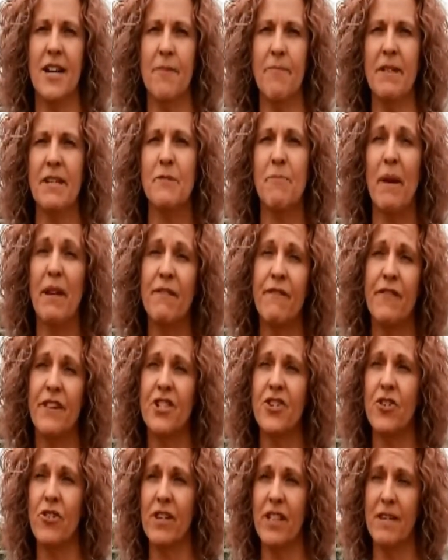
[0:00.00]
is
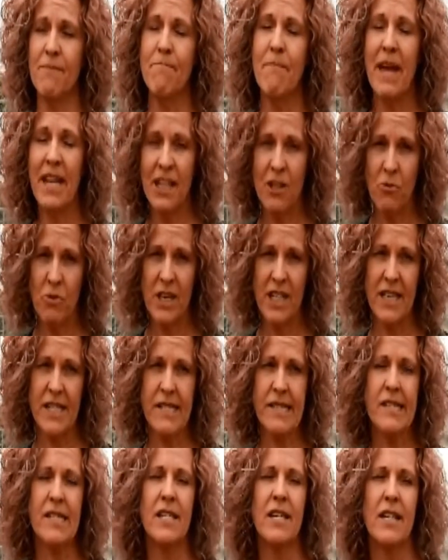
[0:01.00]
beneficial in many
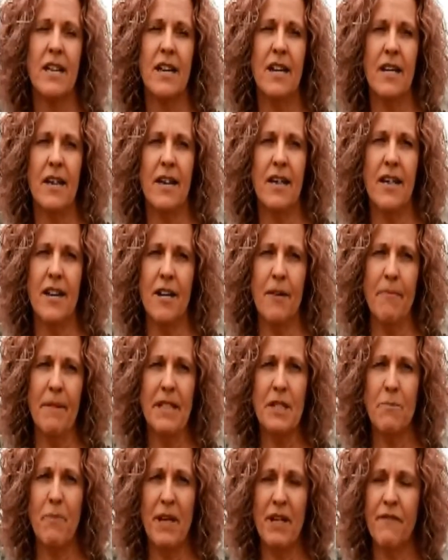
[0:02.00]
ways.
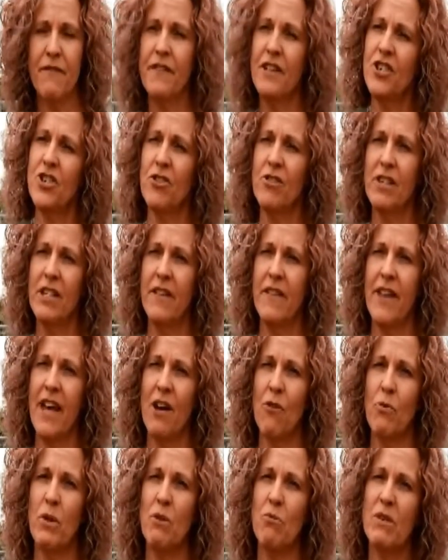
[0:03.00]
It's beneficial in
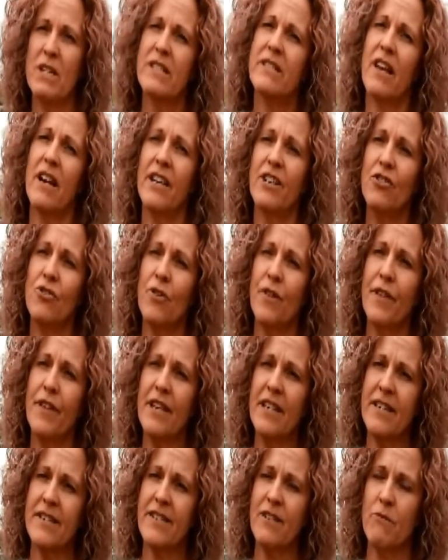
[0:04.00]
that we recycle
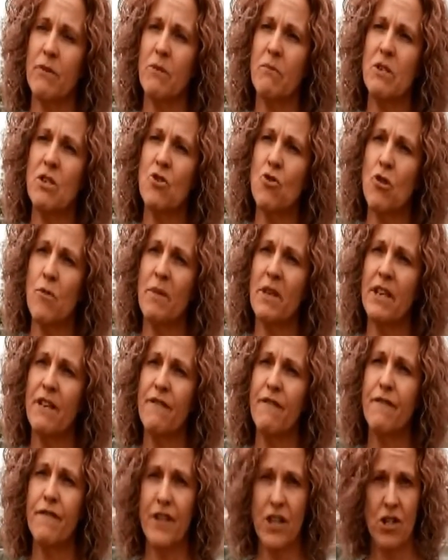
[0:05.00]
things that we would normally
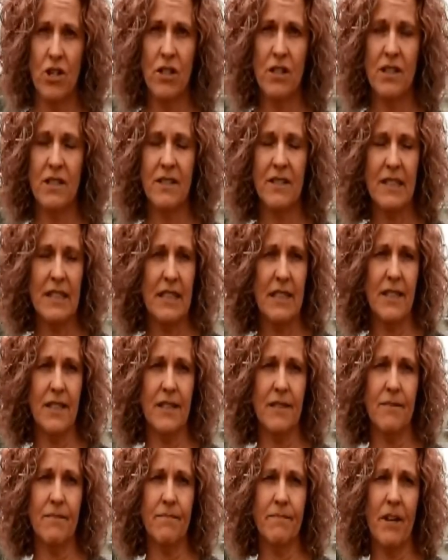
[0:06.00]
fill
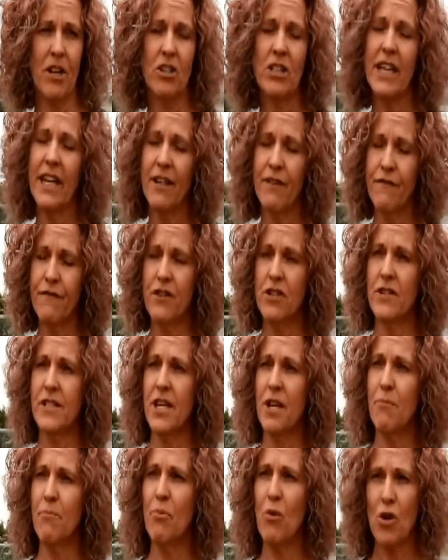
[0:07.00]
our landfills
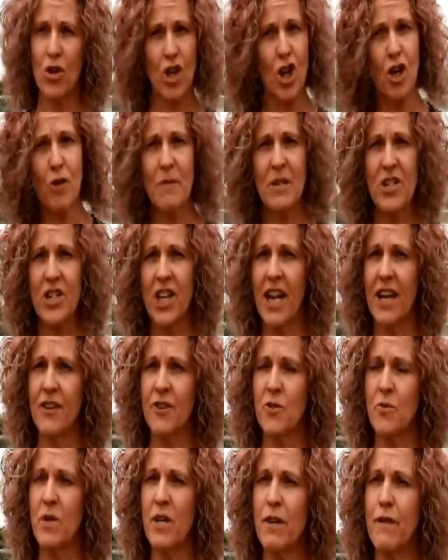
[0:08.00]
up or garbage
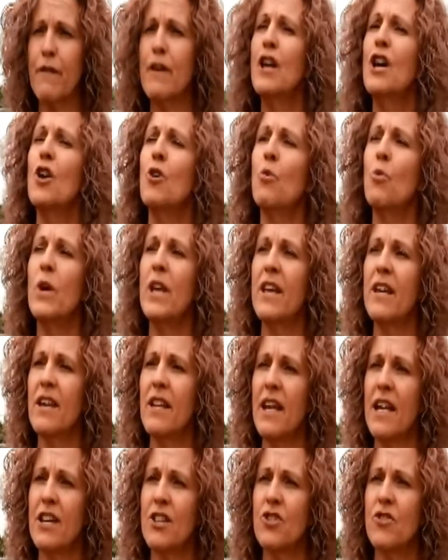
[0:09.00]
cans with. We can
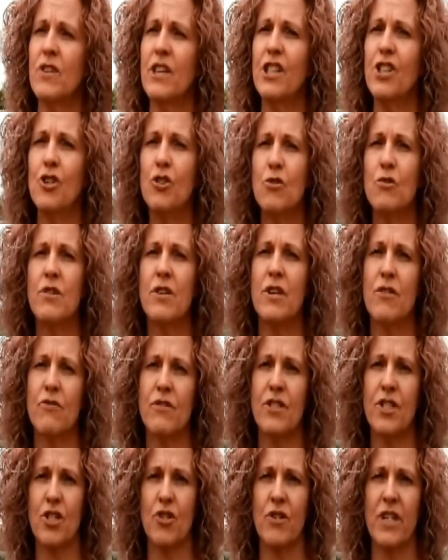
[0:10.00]
actually use those
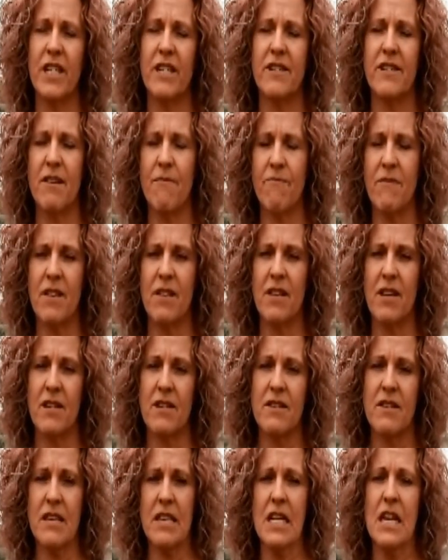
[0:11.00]
to create something
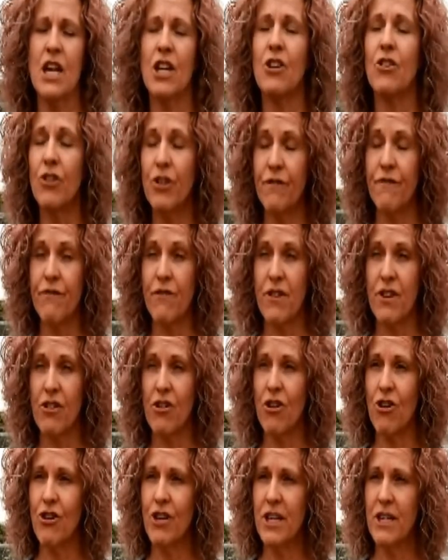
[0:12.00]
that's good for the
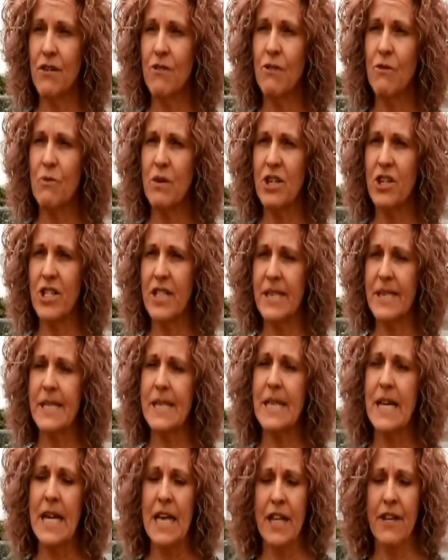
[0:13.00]
garden, which is
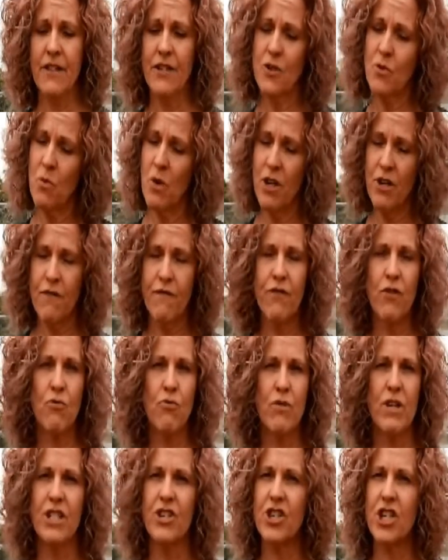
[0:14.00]
this wonderful
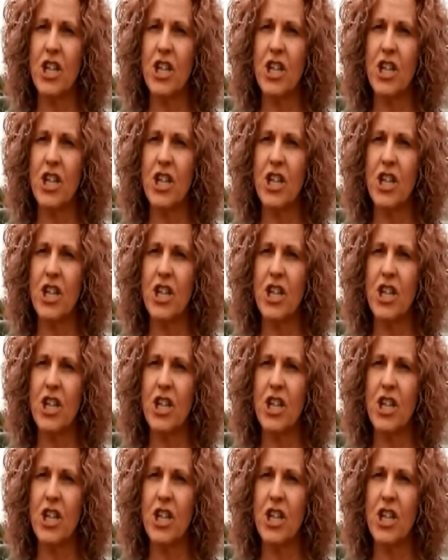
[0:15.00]
rich